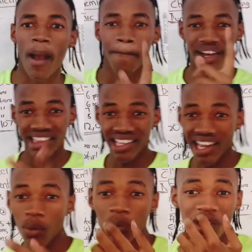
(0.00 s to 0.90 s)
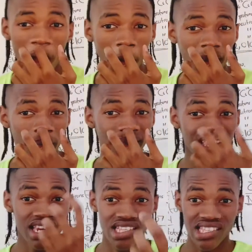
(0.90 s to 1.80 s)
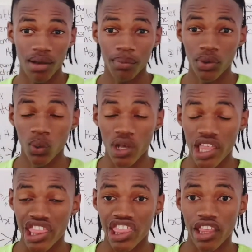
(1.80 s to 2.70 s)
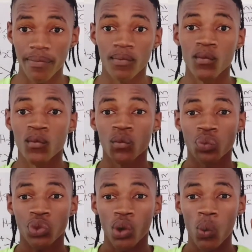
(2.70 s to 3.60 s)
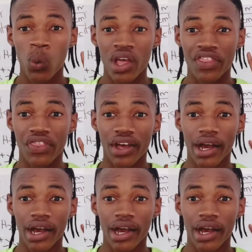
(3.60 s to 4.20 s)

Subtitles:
But then now we are going to make an example with